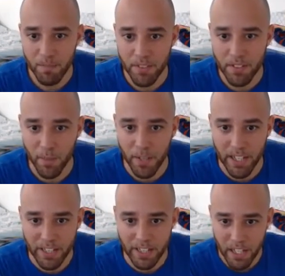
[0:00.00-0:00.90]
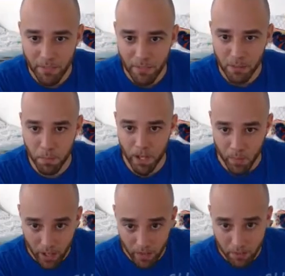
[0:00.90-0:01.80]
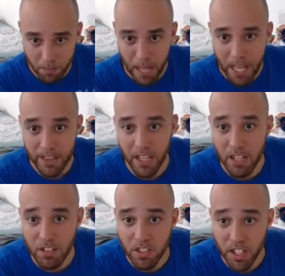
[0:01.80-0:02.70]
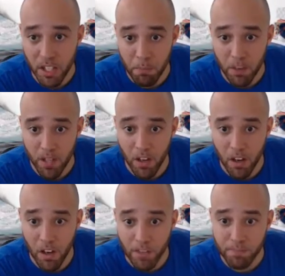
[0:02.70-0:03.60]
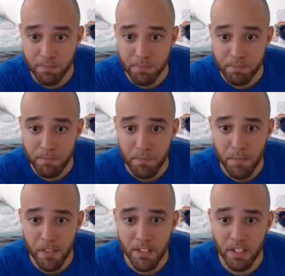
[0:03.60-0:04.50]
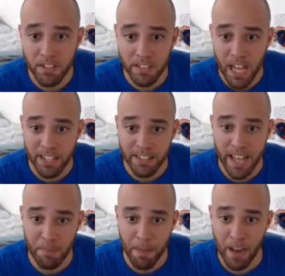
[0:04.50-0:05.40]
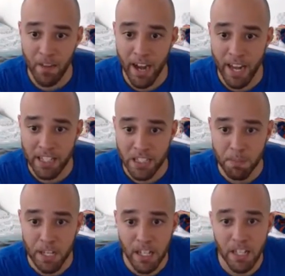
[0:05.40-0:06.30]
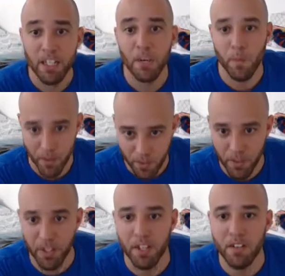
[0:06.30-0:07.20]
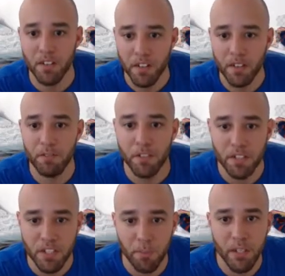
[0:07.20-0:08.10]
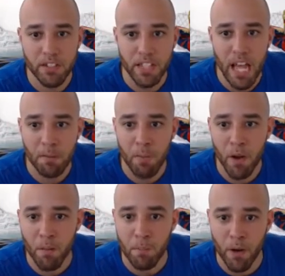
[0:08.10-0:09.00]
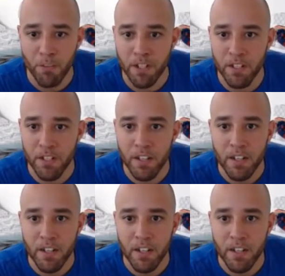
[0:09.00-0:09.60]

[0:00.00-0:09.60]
So we get the defense break right off the bat. Theo should hit pretty hard because he's got attack power and speed. Raccoon fills up his attack bar. Perfect.